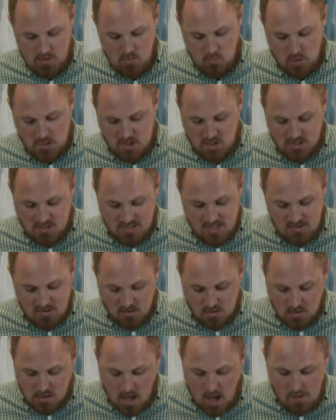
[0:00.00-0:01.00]
We should see the
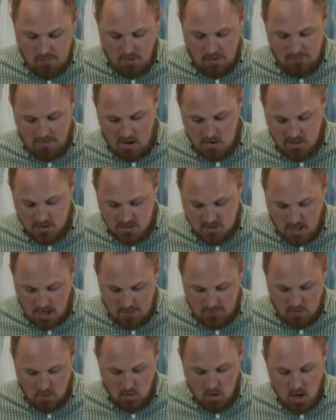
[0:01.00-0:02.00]
love of our
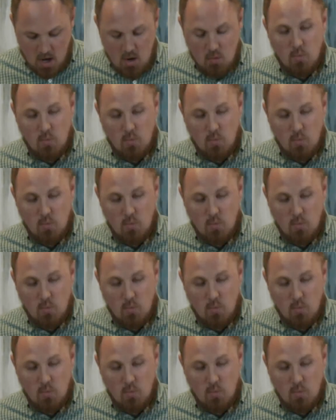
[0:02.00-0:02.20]
Savior.